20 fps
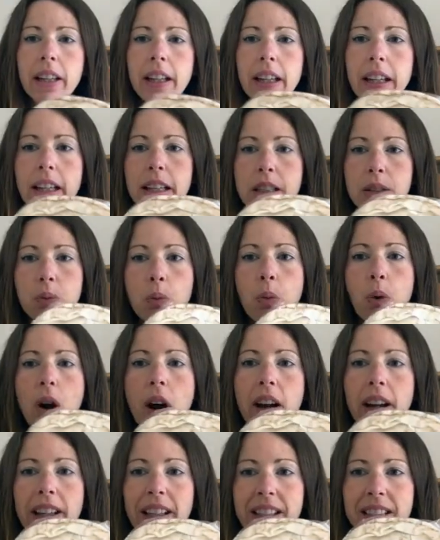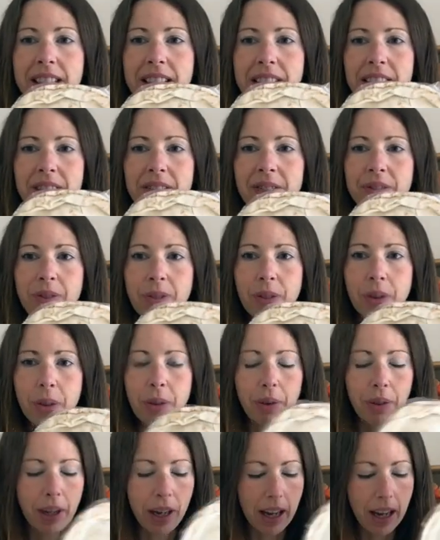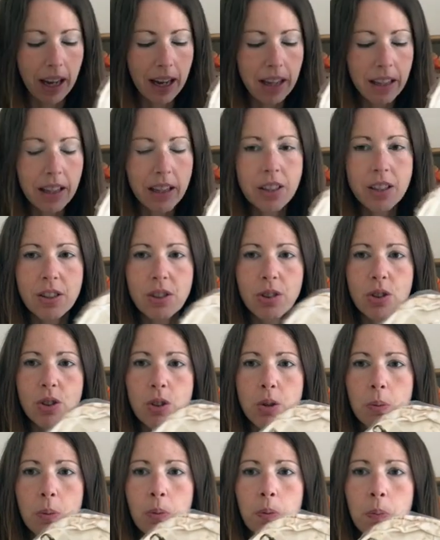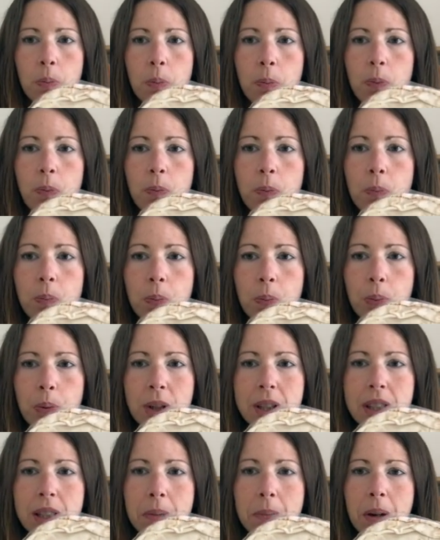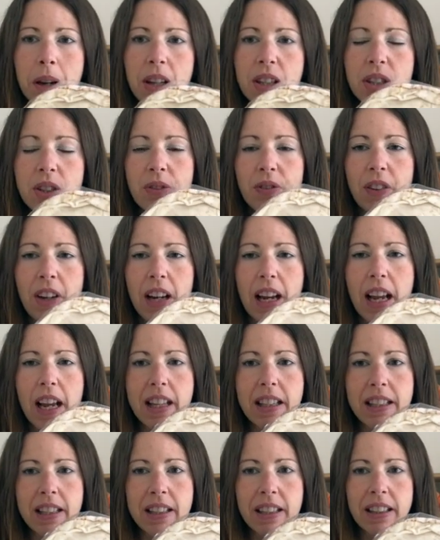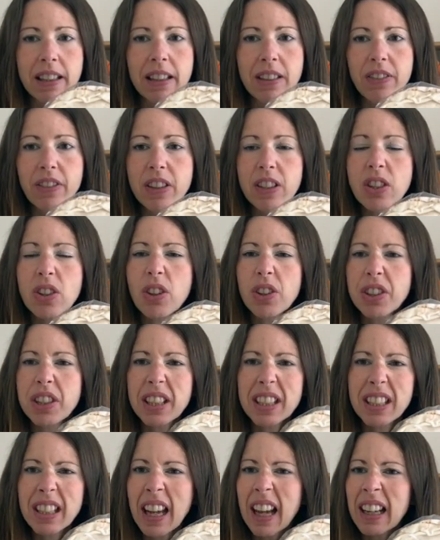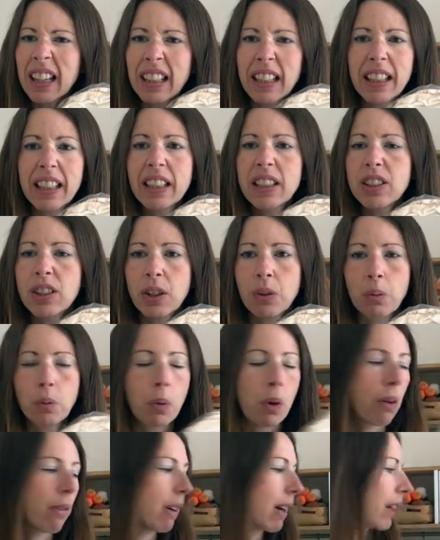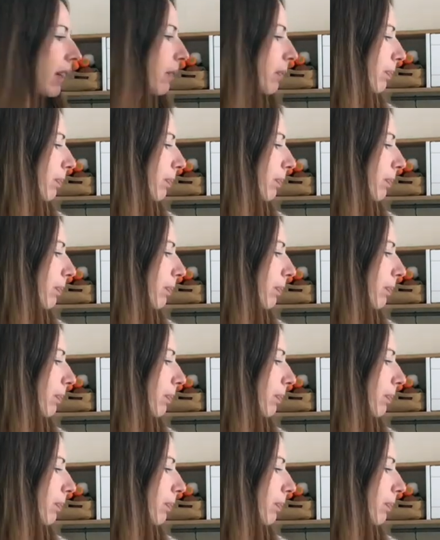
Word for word: is wide. Okay, so you should pretty much fill it. If it's not exactly, don't worry.